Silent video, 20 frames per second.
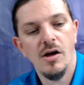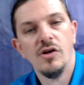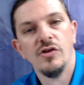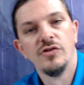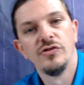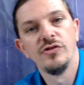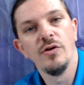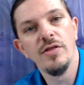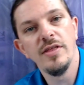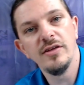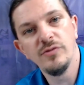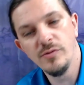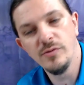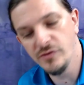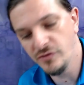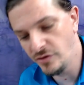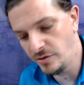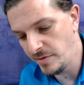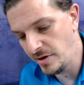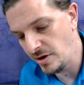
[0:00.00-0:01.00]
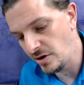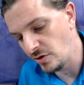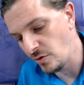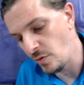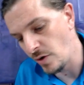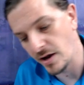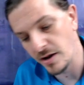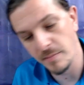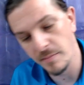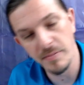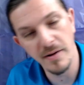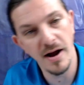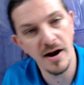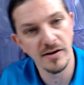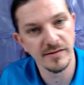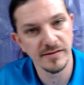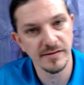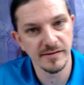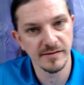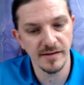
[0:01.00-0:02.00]
So this one's going to be a quick
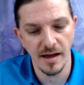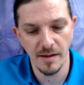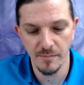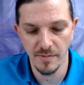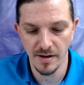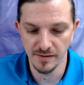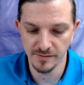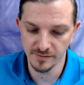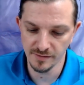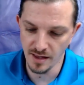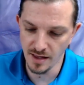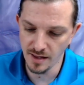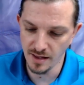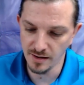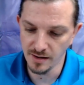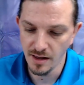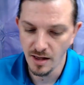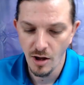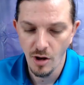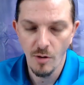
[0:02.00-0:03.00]
comparison side by side.